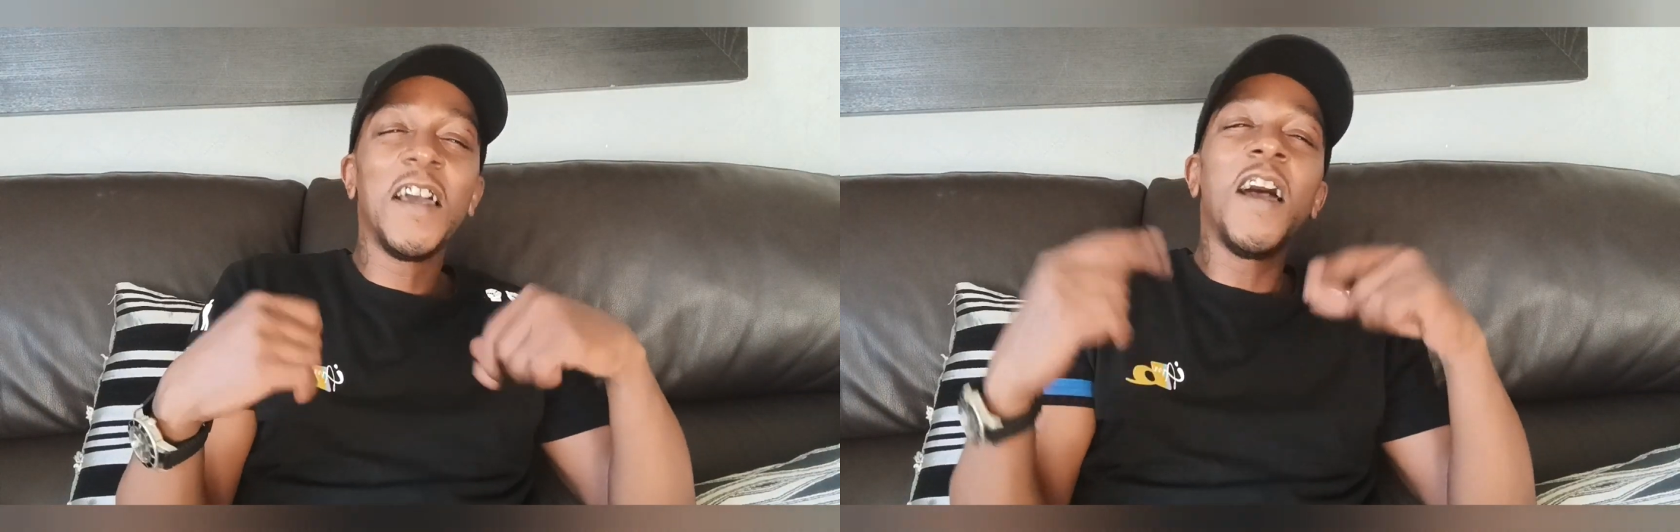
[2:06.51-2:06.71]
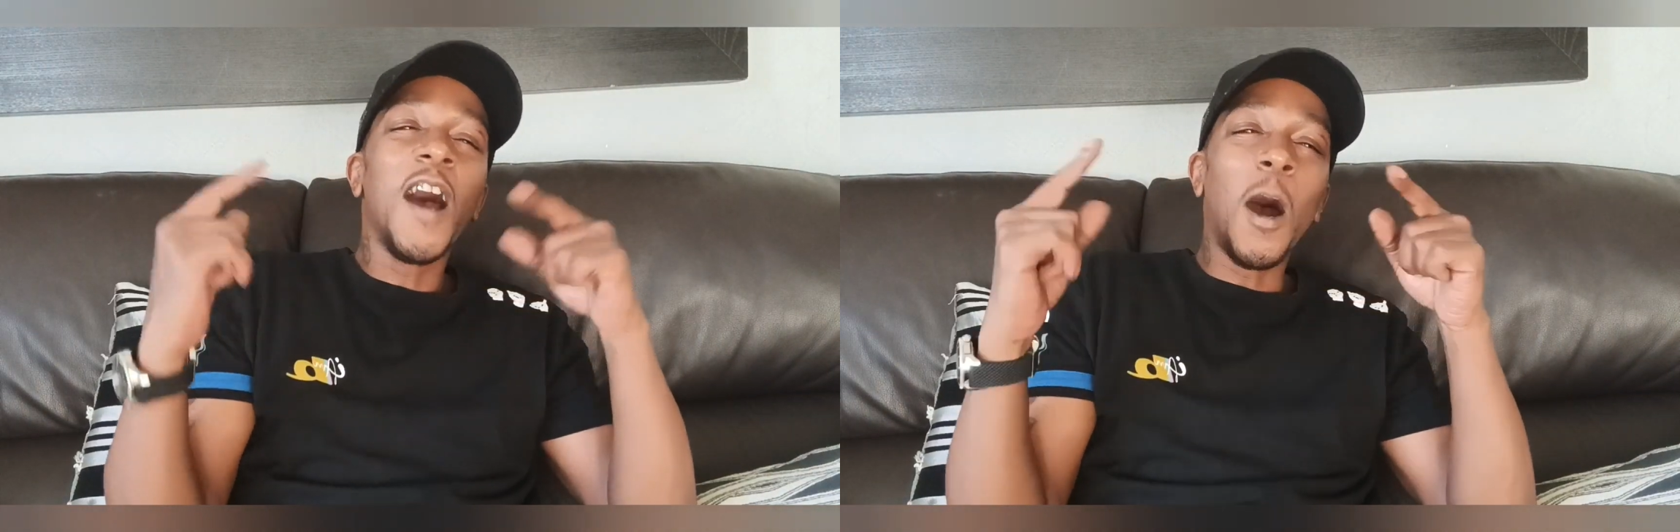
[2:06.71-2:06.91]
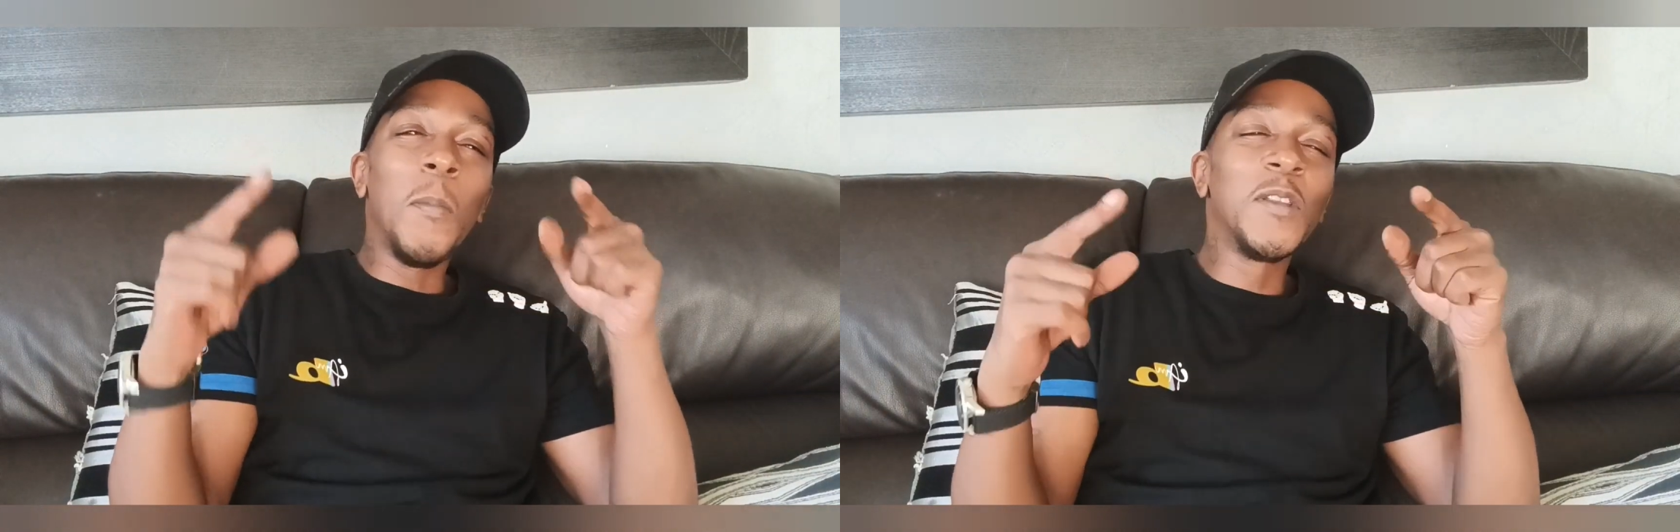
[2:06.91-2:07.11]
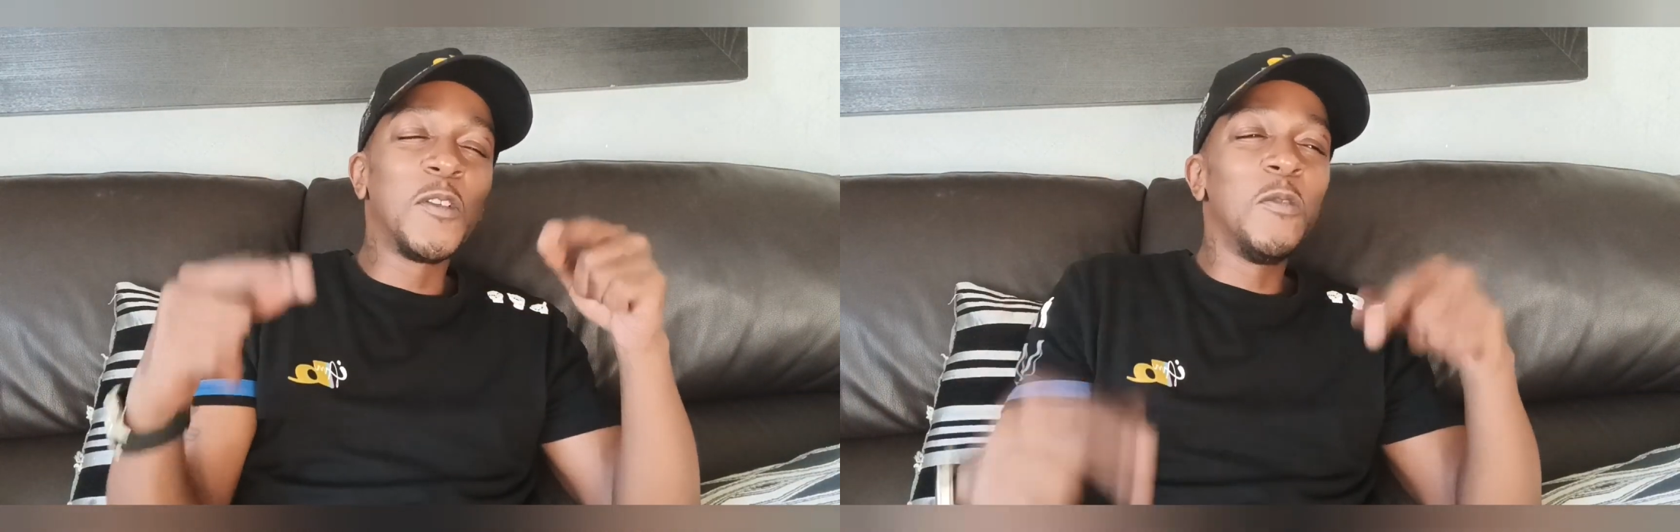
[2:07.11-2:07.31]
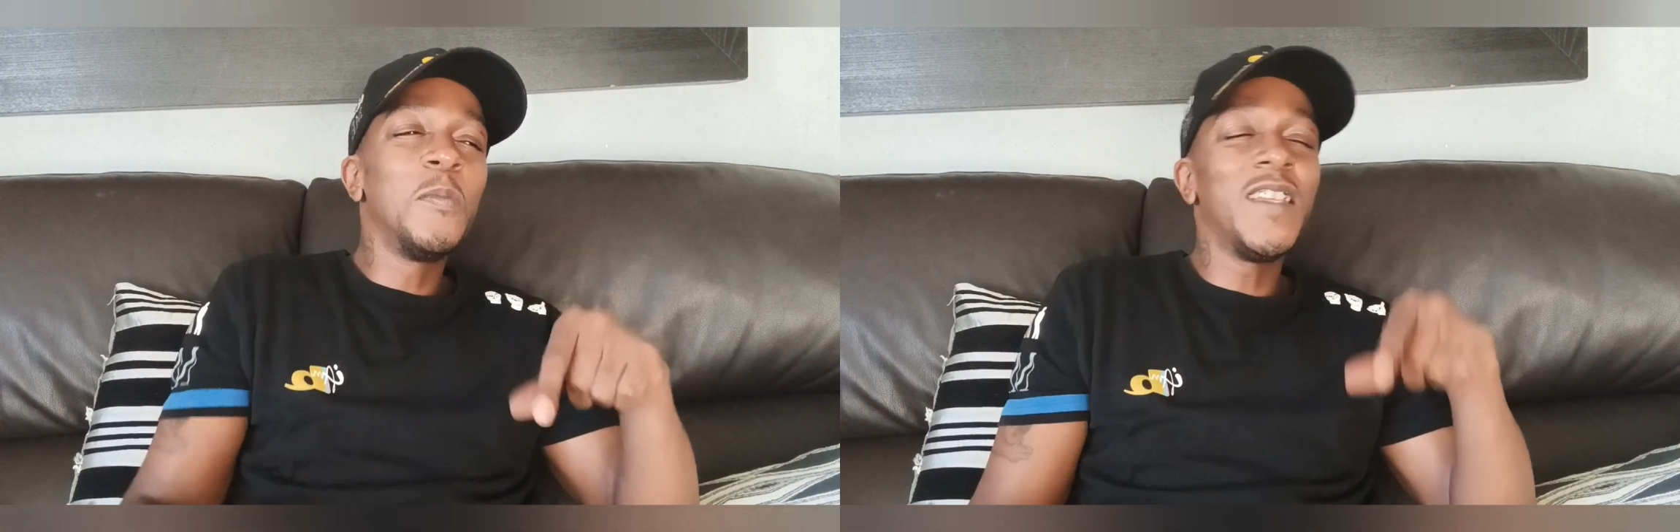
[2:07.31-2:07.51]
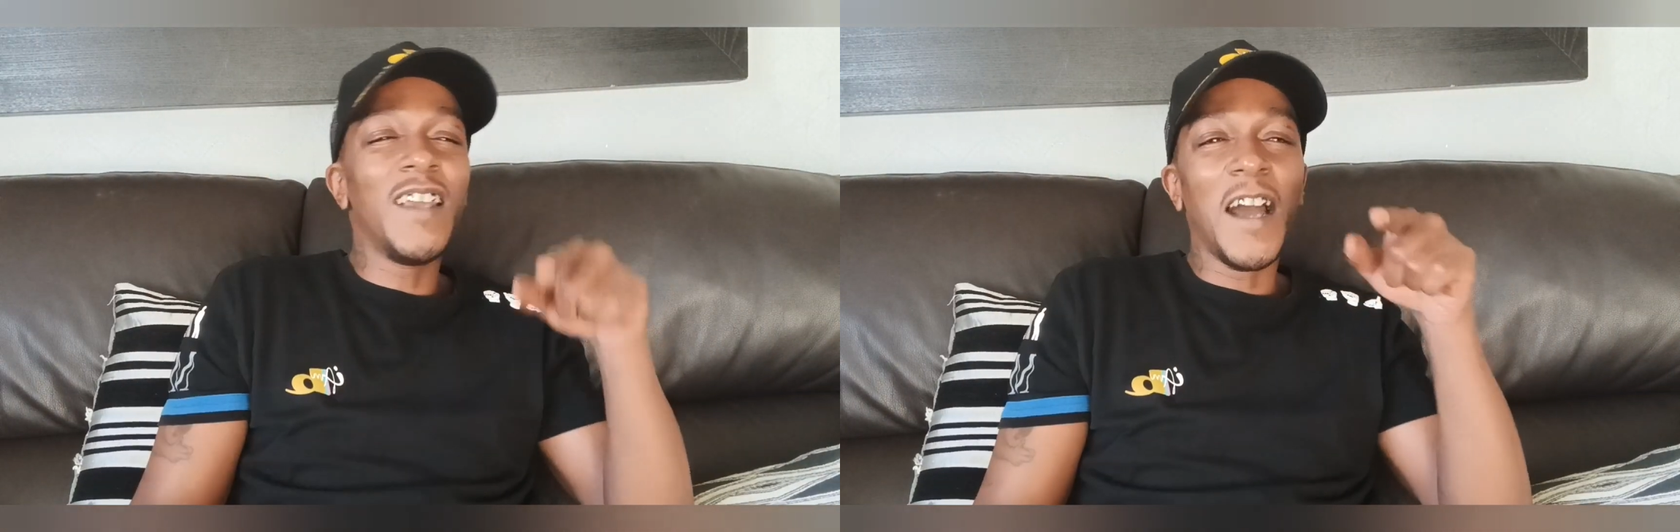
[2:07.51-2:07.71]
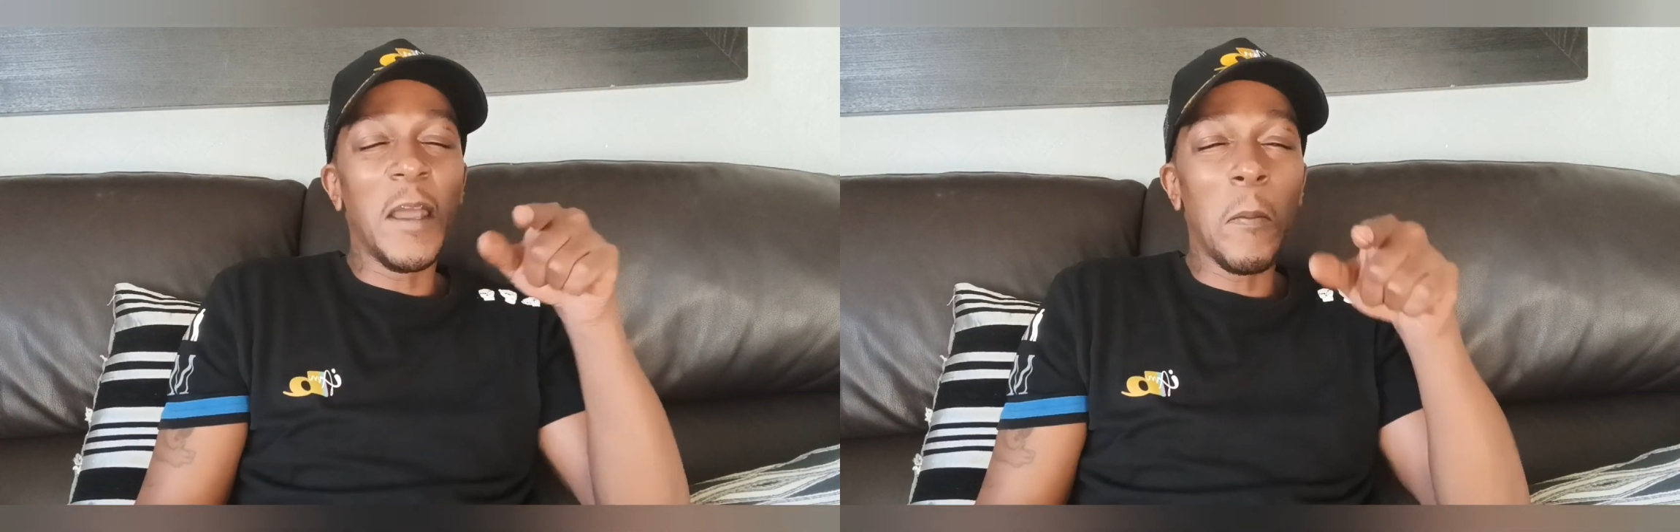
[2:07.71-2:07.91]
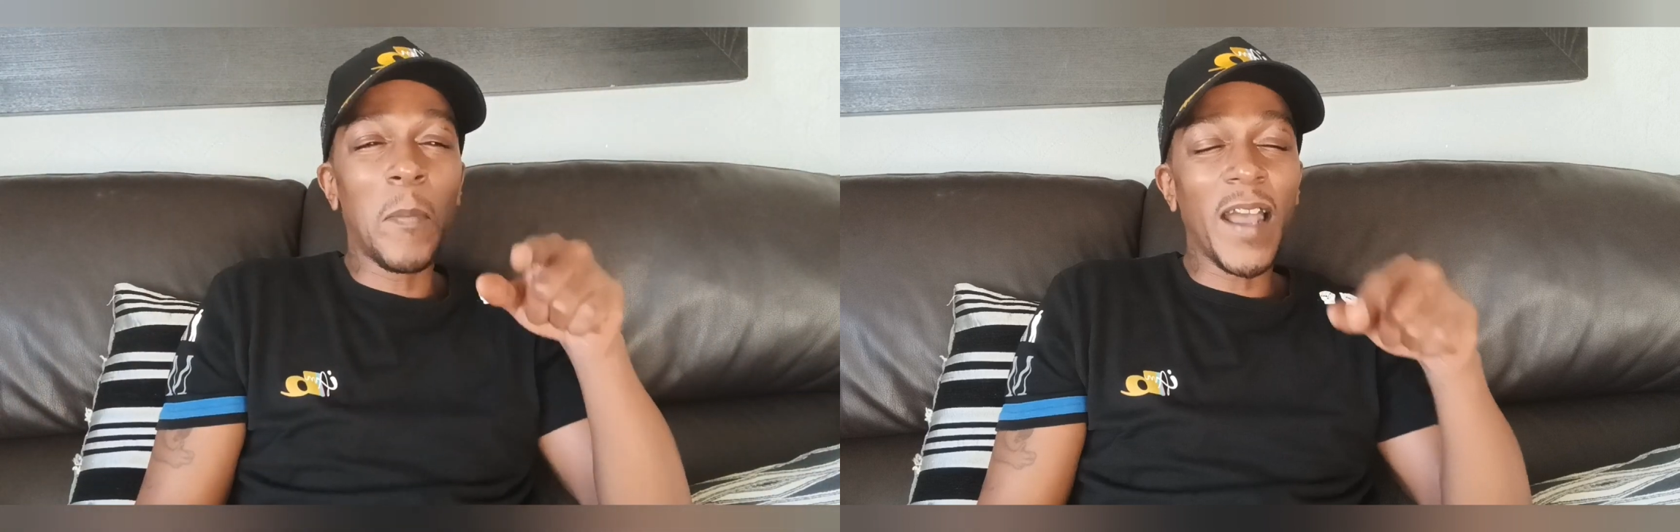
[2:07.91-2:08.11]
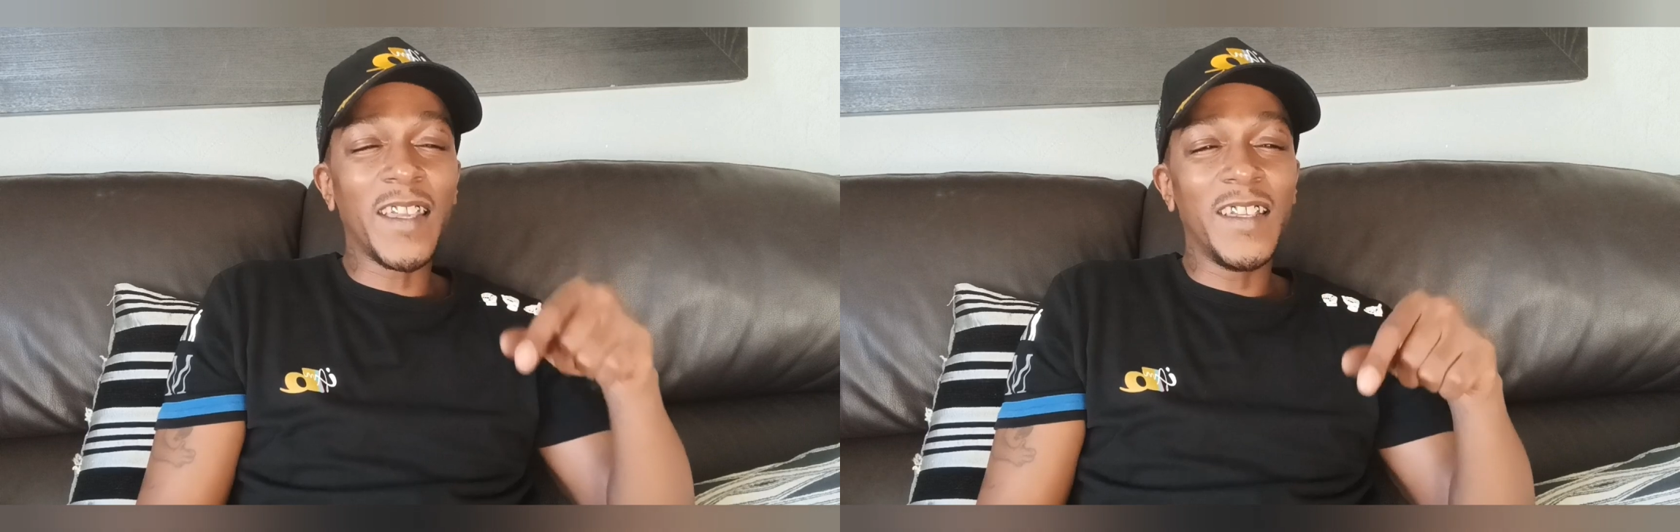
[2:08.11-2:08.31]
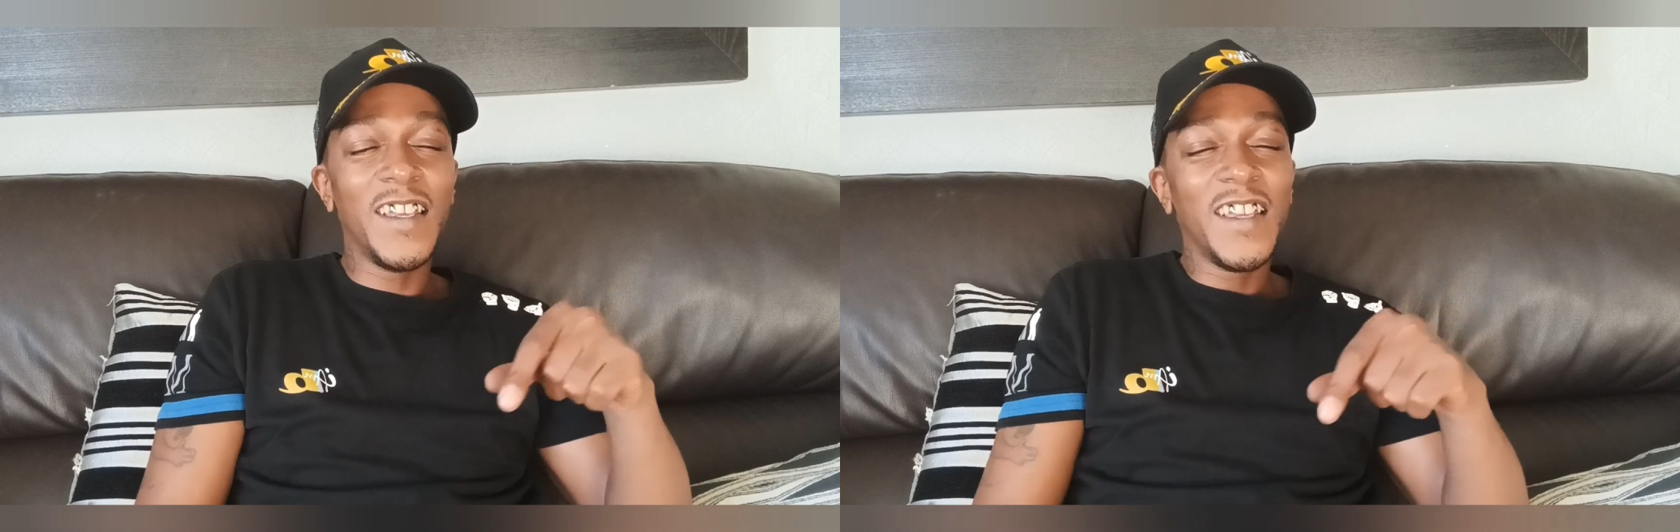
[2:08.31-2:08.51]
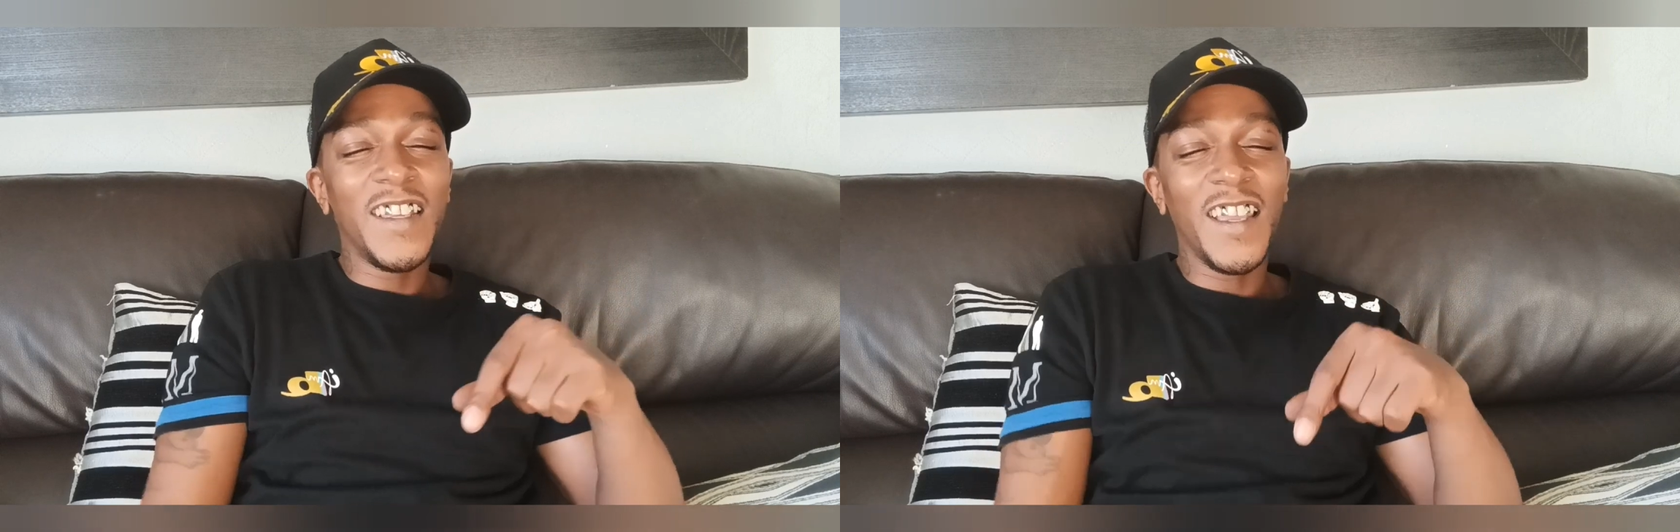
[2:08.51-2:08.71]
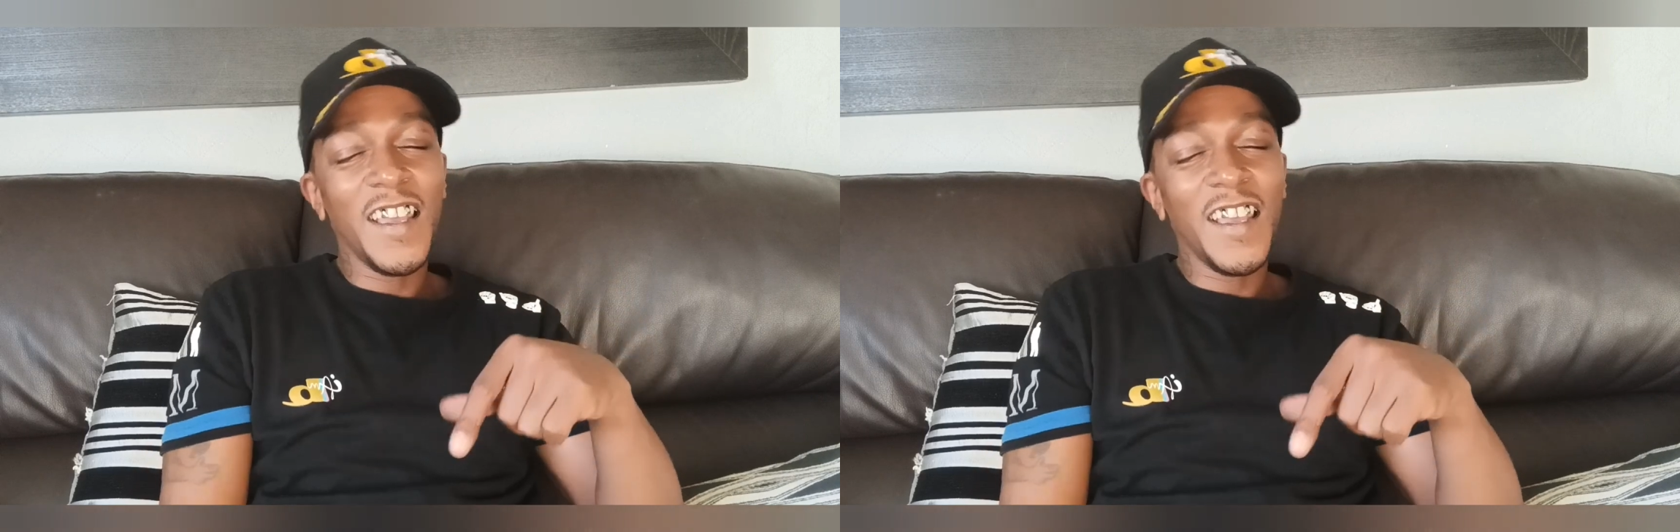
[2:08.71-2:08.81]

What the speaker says: I'm gonna do me, I am banging, yeah.